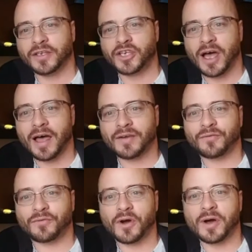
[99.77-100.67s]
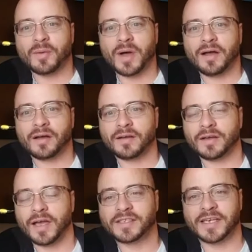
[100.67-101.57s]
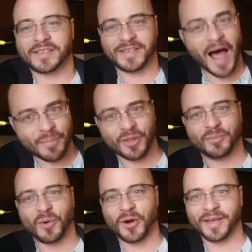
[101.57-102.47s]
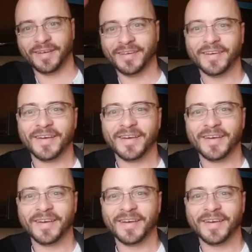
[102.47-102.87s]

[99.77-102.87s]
John says top of the morning.